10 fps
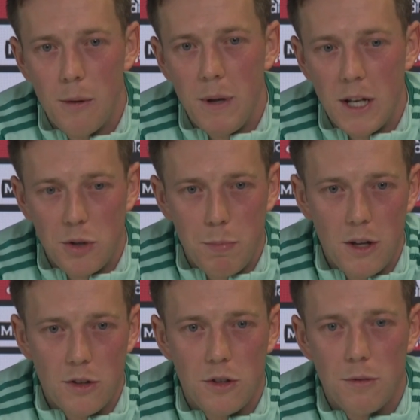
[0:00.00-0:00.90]
being at
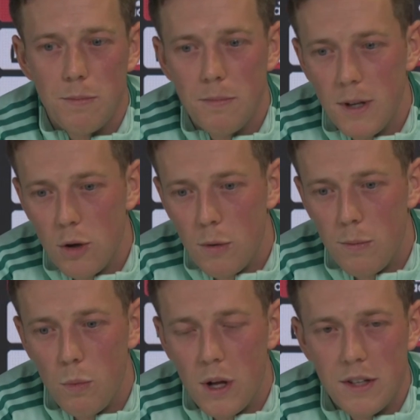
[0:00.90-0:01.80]
Spurs, you know,
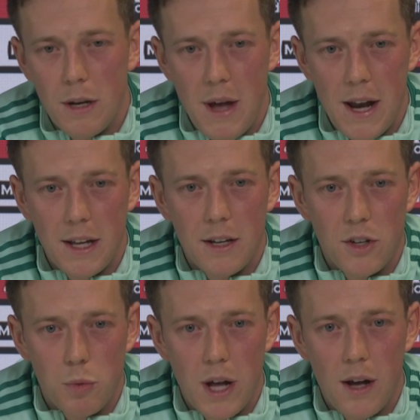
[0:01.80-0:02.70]
worked in America
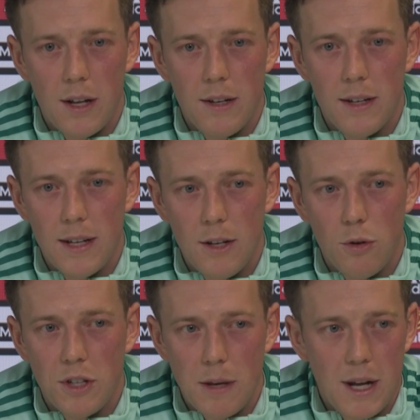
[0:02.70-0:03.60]
as well, and, you know,
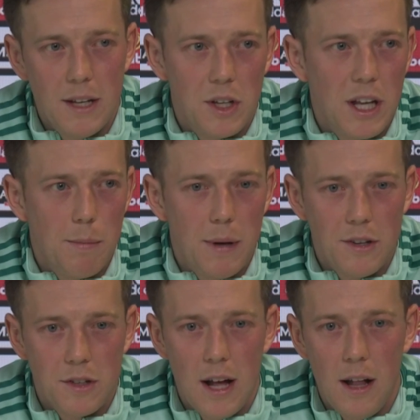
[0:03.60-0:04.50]
he's come in, he's a great
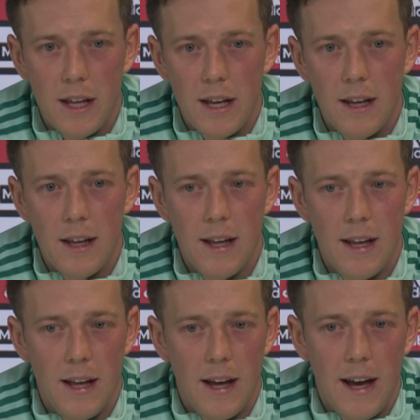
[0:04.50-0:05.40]
personality.
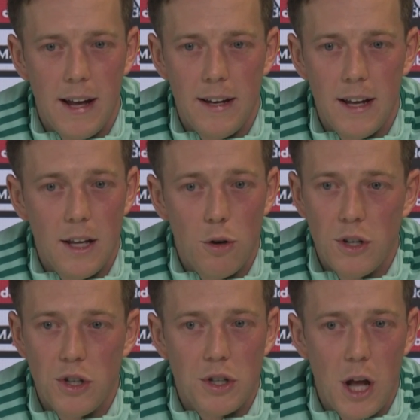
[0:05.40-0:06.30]
And, you know,
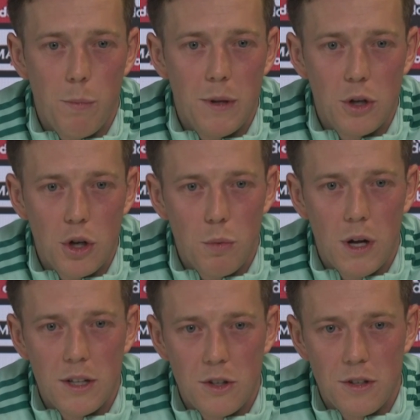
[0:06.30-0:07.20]
he's just helping the good
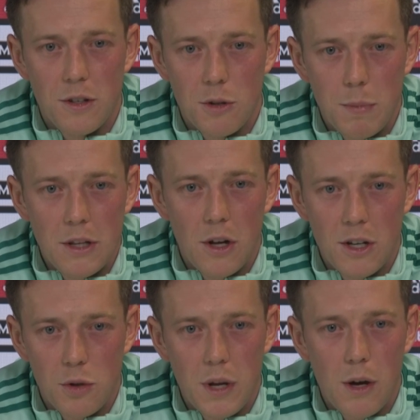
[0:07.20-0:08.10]
work that's that's been done
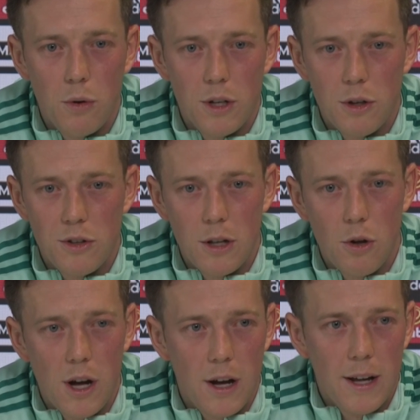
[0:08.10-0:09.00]
as well. You know, there's a
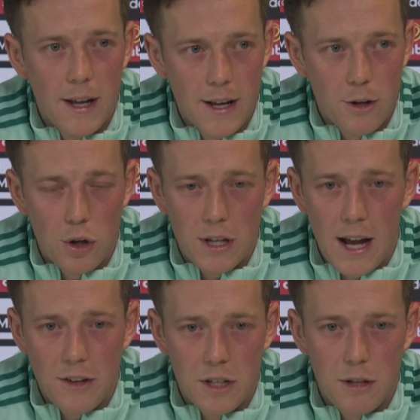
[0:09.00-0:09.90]
lot of good
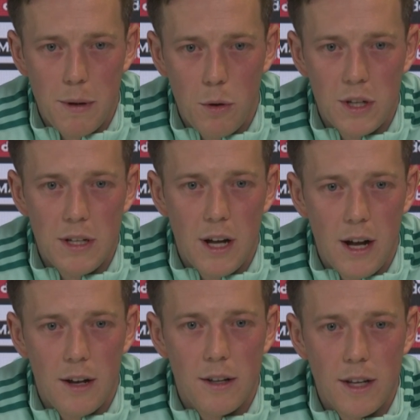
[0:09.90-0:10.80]
guys in the building that
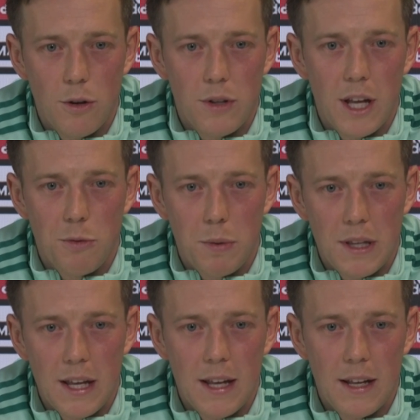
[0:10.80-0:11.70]
are, you know,
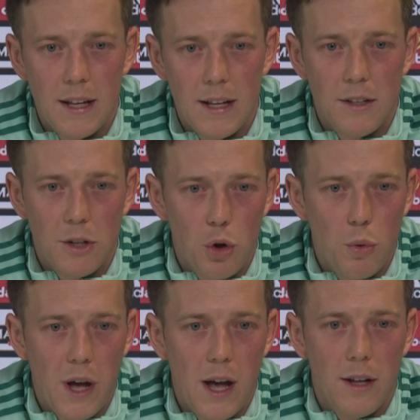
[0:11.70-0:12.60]
desperate to, to do
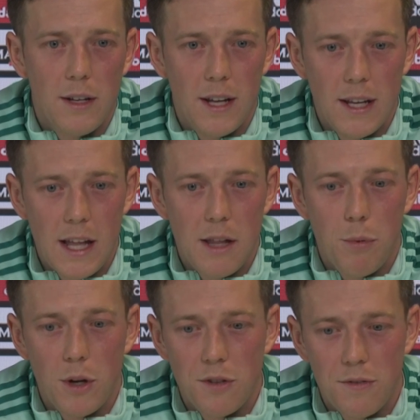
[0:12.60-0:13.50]
well and, and get the
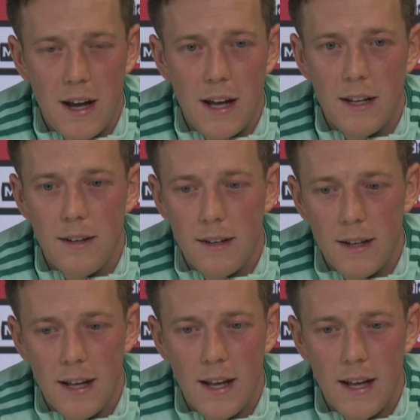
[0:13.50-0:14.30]
boys fit and